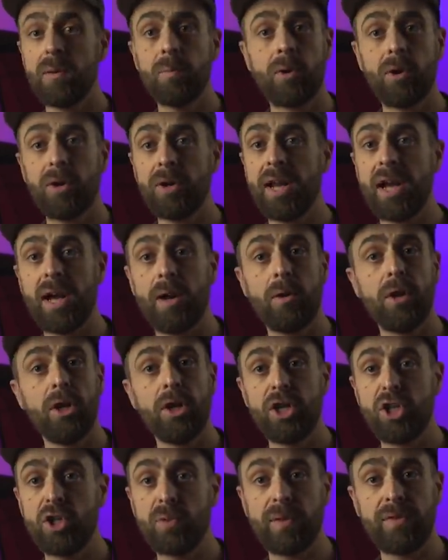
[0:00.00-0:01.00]
by now
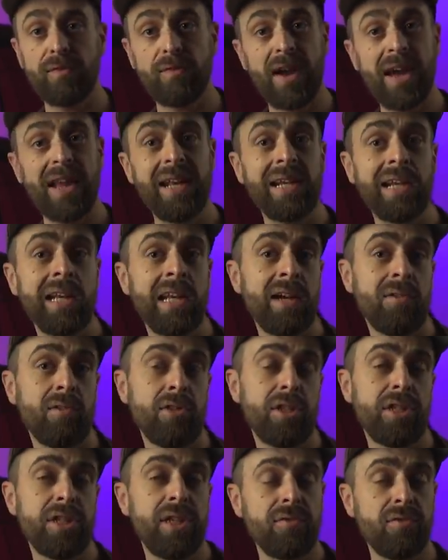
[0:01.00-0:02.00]
you should be fairly clear on
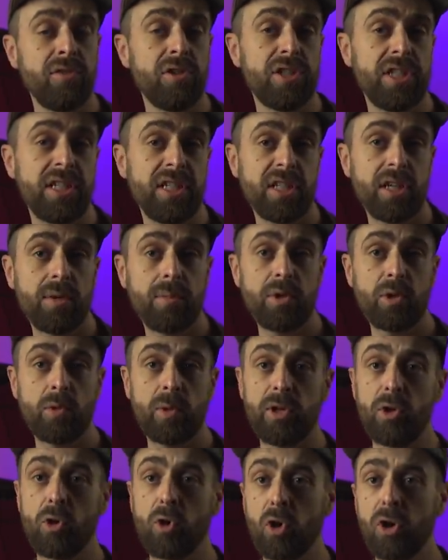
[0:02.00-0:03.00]
the differences
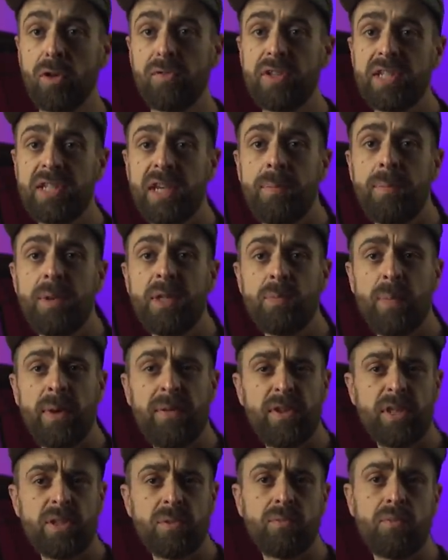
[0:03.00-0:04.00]
between all of the Tempest
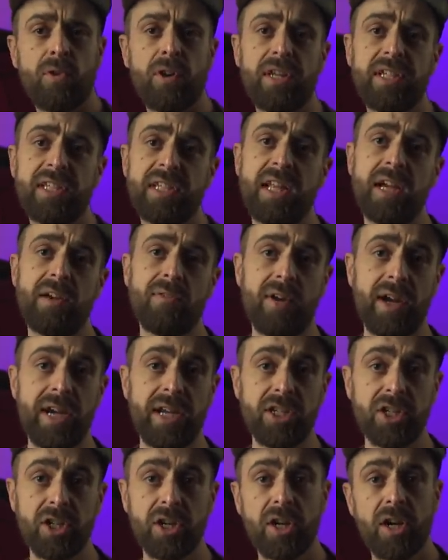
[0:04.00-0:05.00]
bivvies and brollies in our
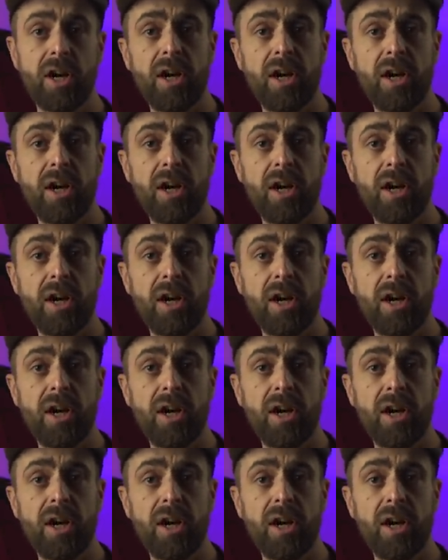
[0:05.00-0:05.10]
range